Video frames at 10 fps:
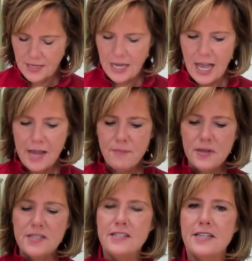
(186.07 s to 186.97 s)
High
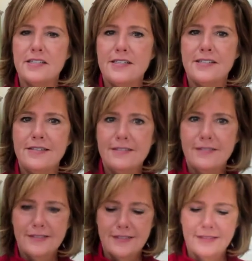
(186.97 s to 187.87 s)
Priestess.
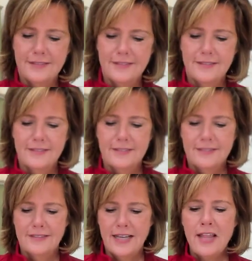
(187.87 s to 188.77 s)

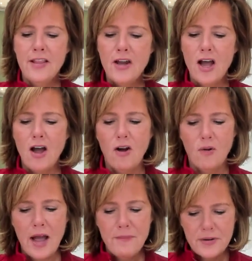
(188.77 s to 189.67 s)
In the
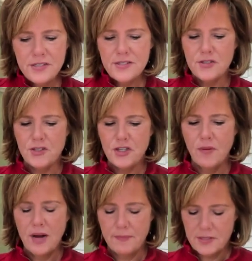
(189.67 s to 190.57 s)
know. High Priestess is
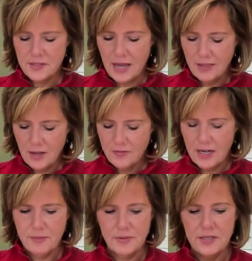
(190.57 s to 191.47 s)
showing up. This, I love the
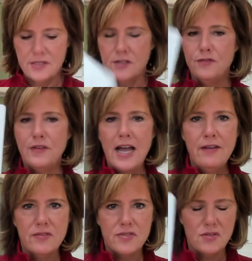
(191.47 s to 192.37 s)
High Priestess.
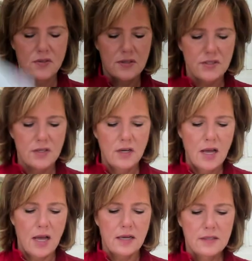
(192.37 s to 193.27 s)
5 of Swords.
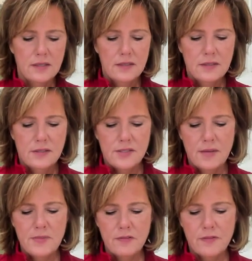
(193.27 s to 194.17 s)
Oh,
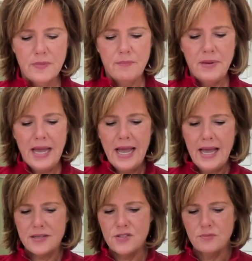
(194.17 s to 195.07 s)
something from the
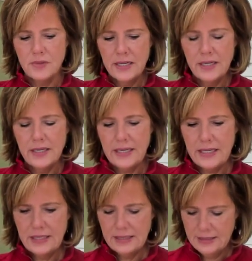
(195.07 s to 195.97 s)
past.
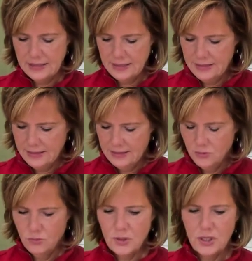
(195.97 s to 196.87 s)
Really.
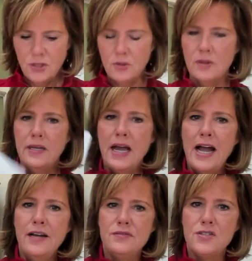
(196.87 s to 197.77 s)
Woo!
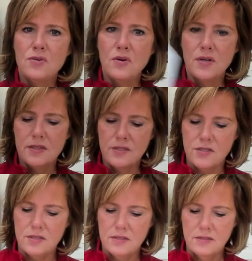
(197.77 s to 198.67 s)
9 of
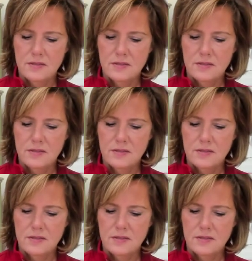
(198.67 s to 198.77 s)
Swords.